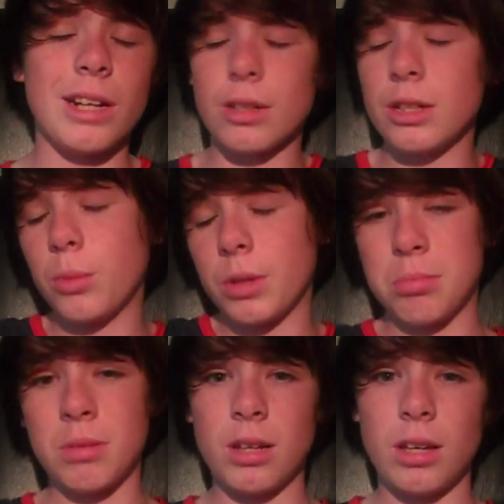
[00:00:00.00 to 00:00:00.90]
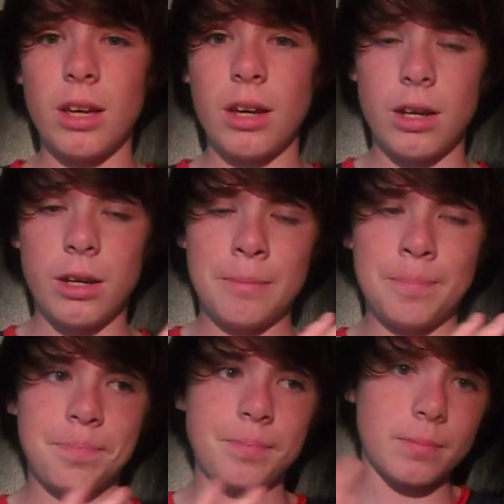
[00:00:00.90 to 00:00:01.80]
I've done it with
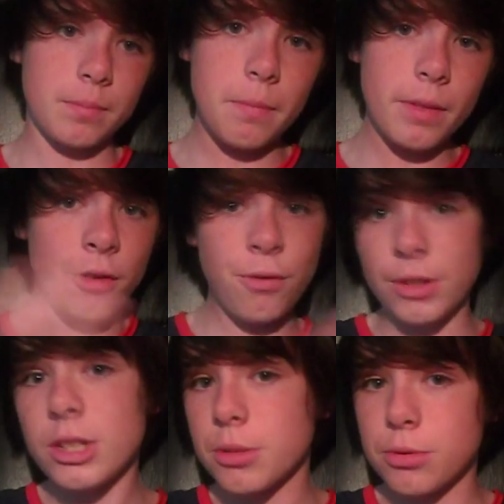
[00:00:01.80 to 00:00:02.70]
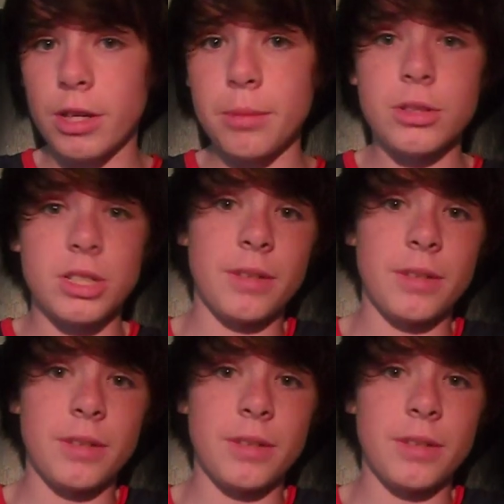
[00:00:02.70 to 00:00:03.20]
my 50 subscribers.